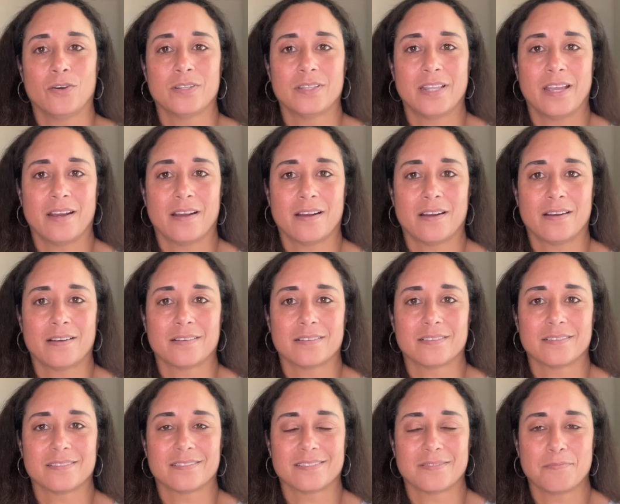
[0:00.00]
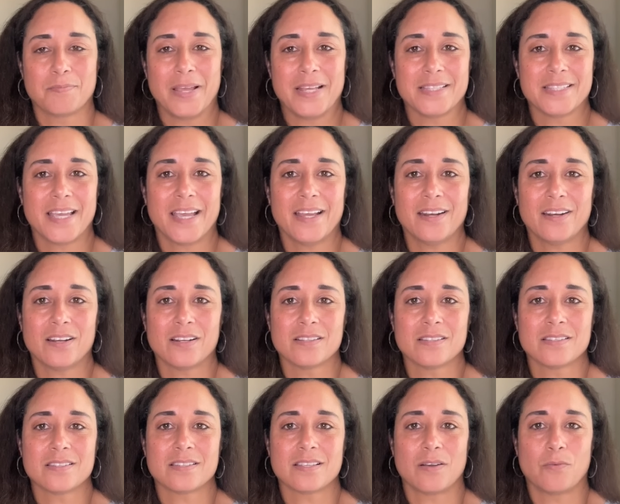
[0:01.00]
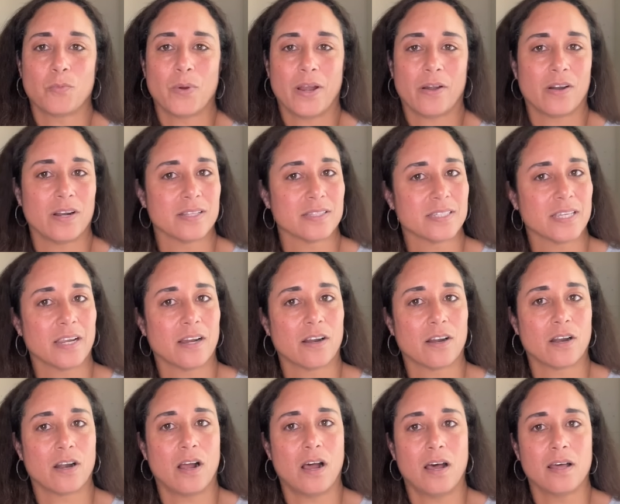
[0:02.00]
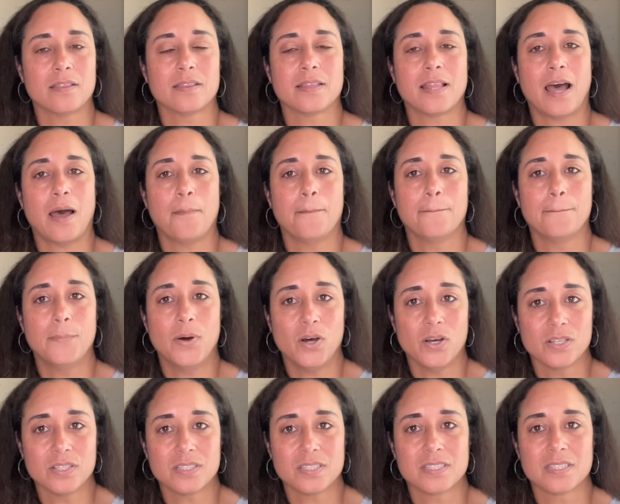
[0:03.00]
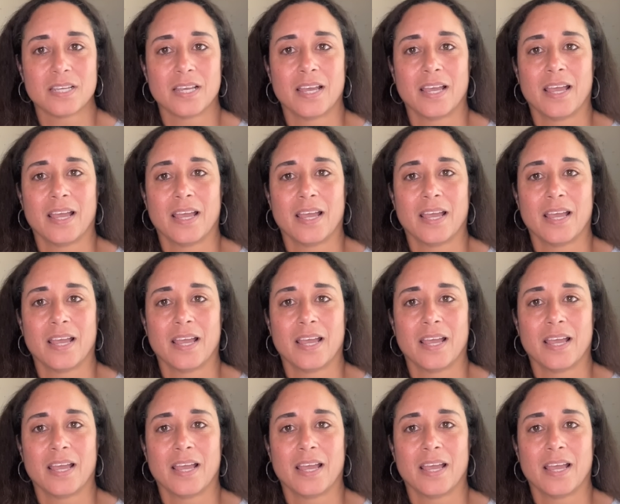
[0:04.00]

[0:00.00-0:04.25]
their maintenance, wear and tear on that bus